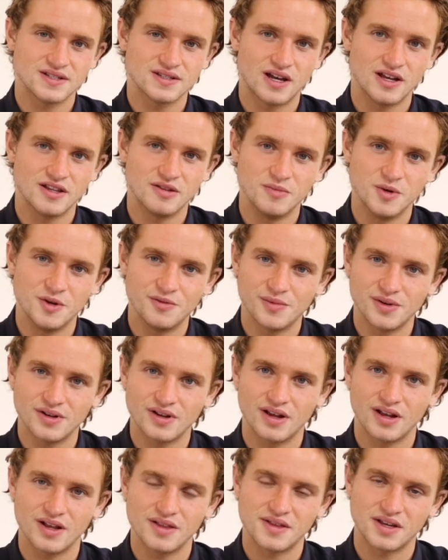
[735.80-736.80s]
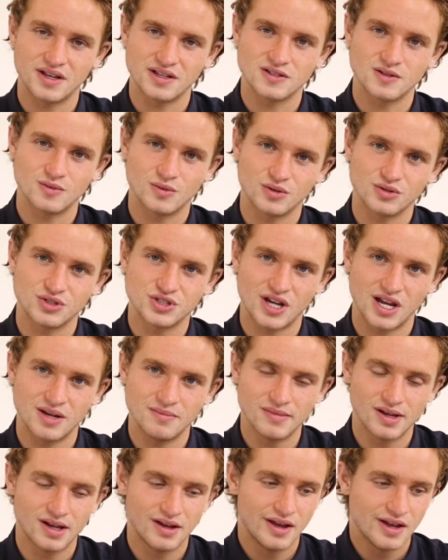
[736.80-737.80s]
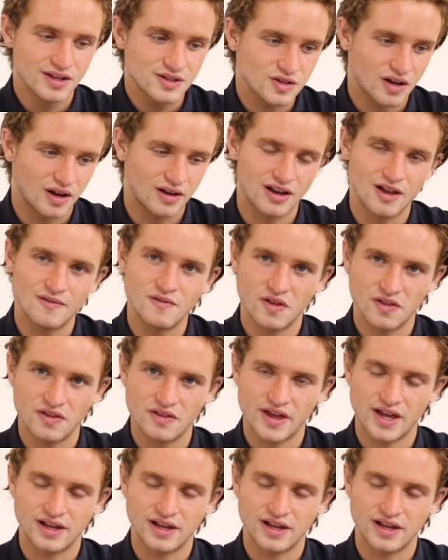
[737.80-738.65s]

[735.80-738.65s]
inside the movement, and I think it's a real shame. So I love it that